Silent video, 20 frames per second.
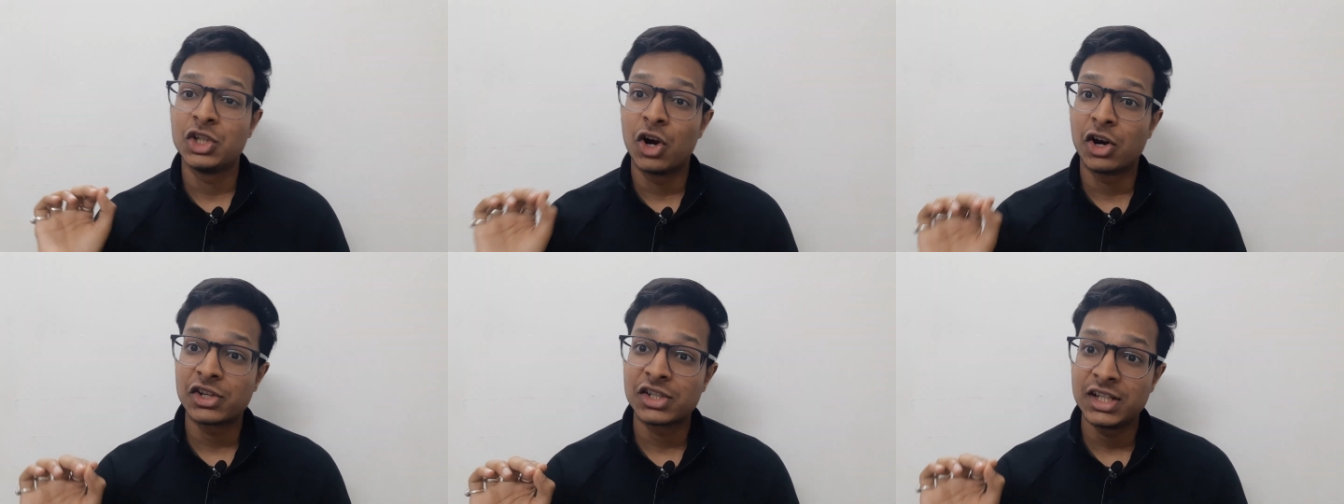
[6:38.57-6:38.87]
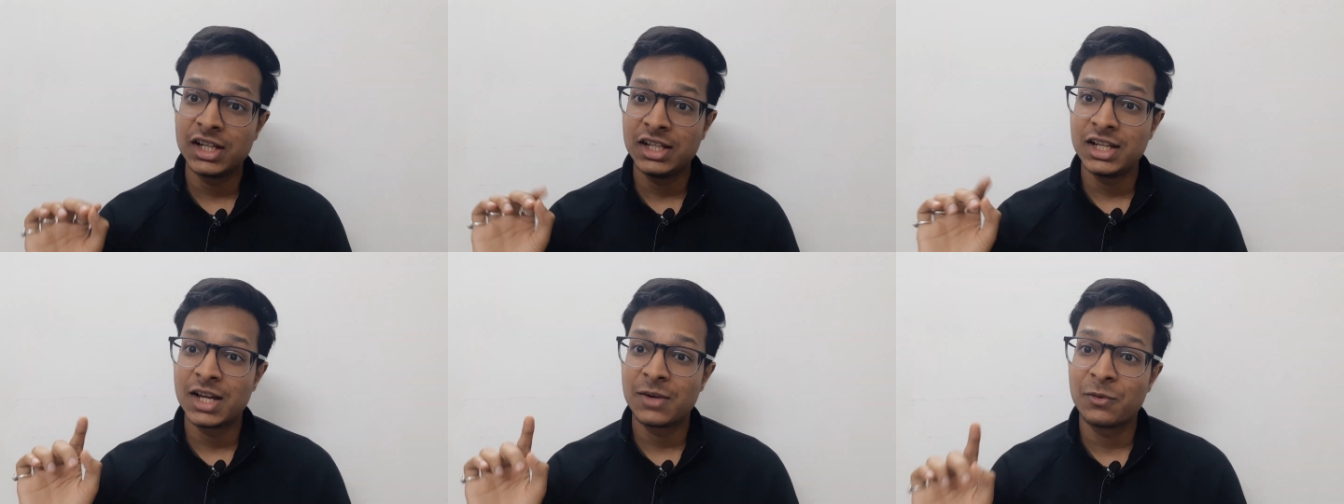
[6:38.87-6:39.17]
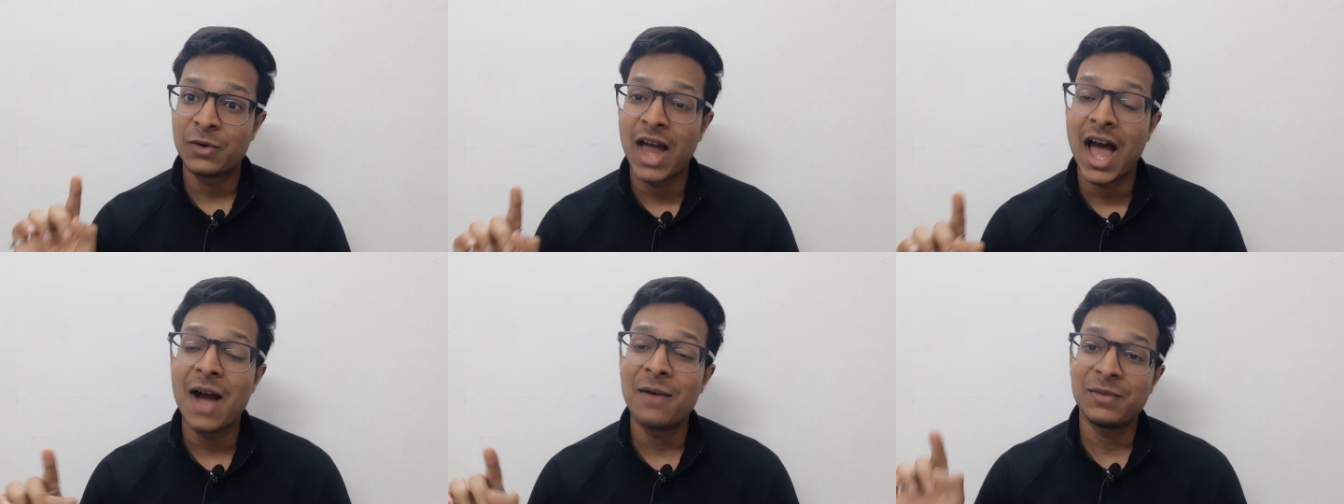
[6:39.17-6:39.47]
your senior
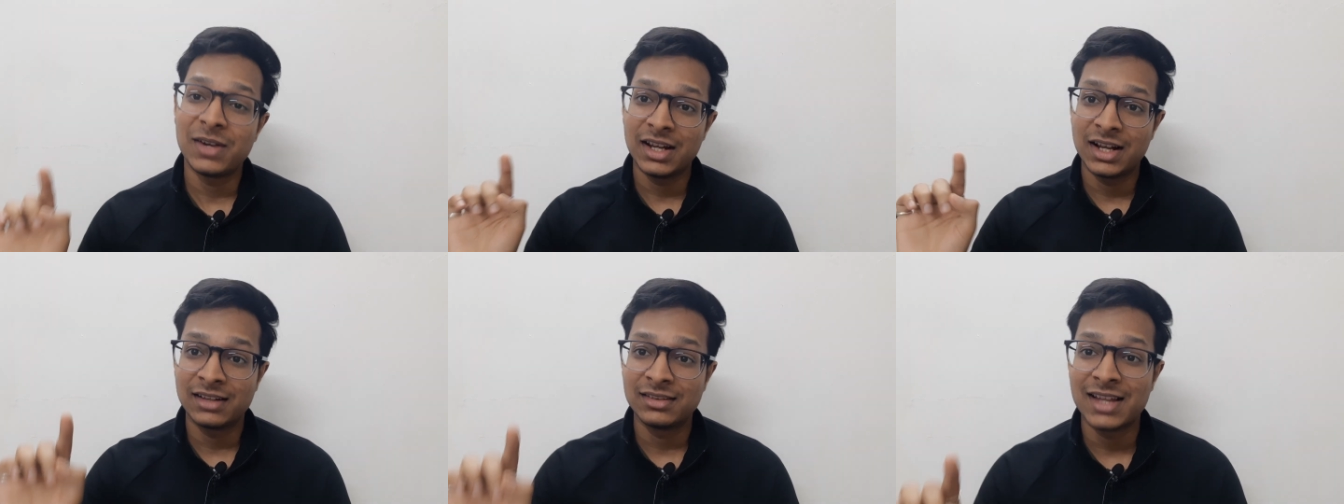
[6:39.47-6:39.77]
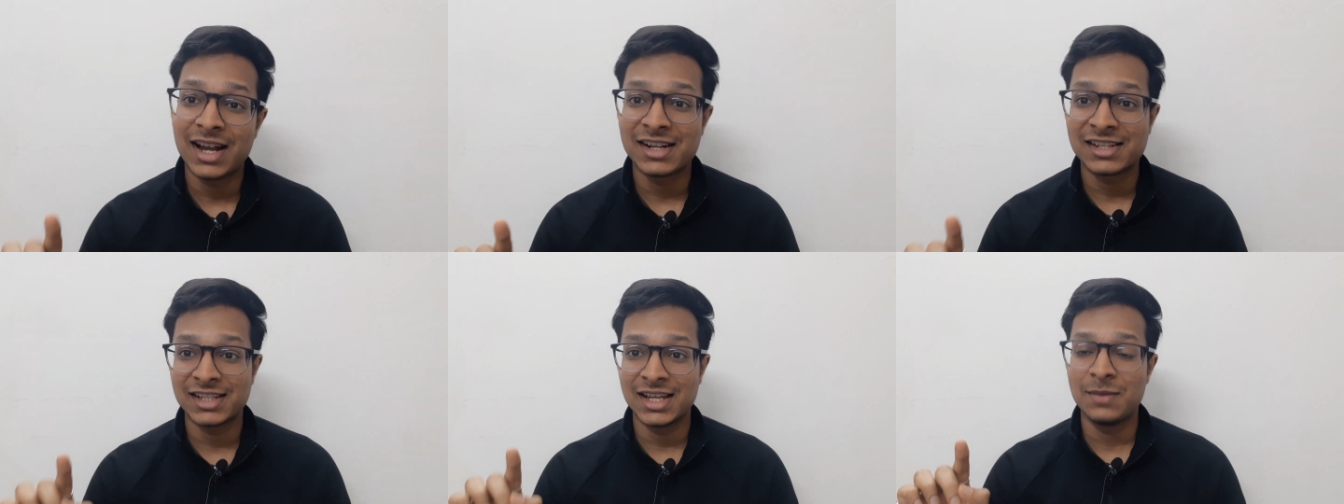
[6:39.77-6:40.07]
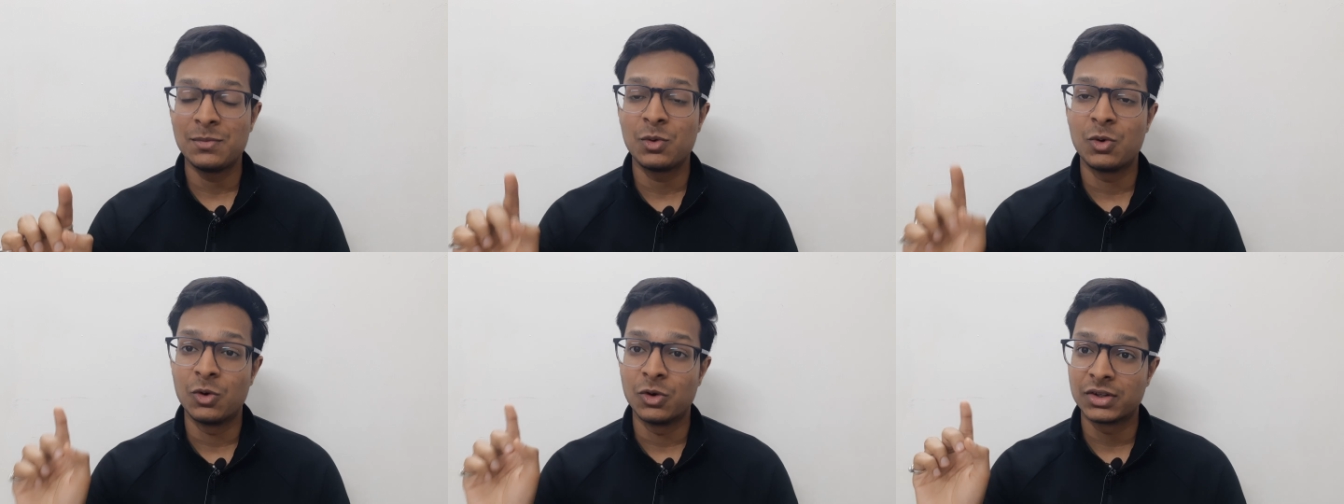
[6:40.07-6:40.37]
would have taken that
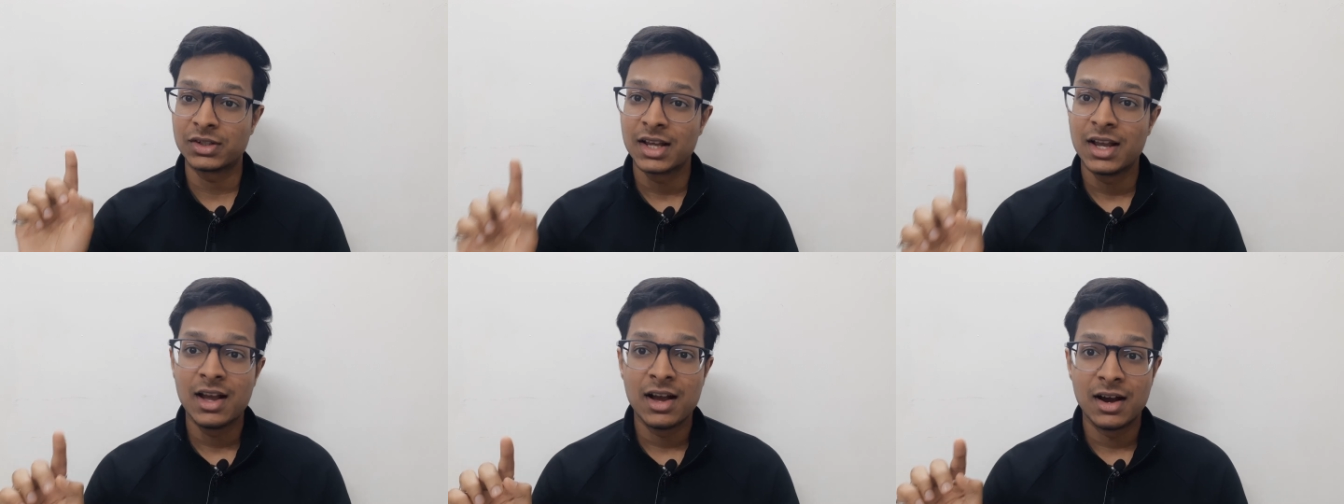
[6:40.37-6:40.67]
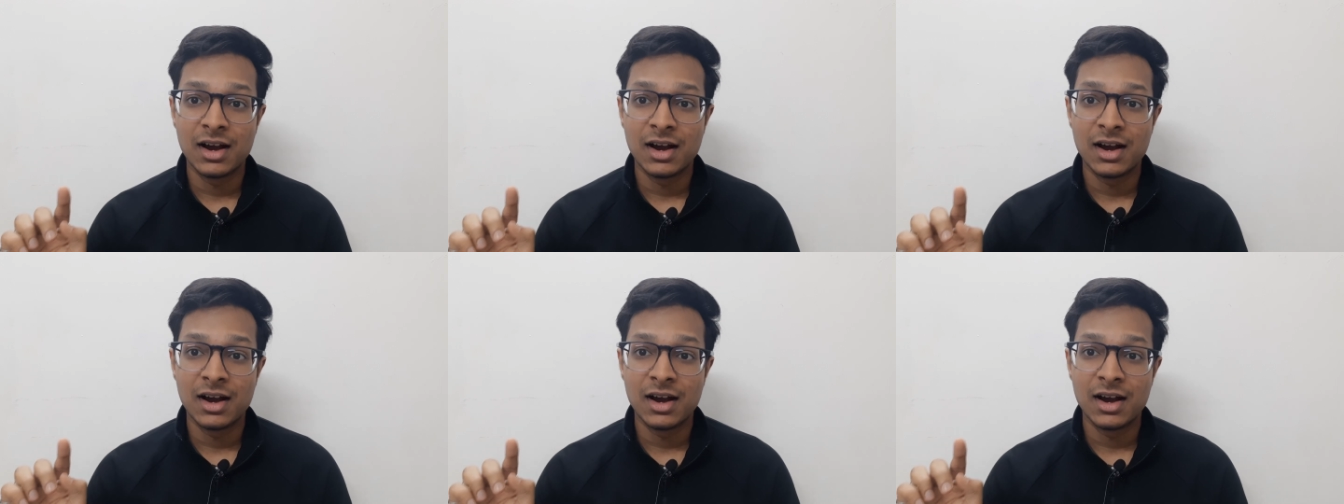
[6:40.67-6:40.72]
same course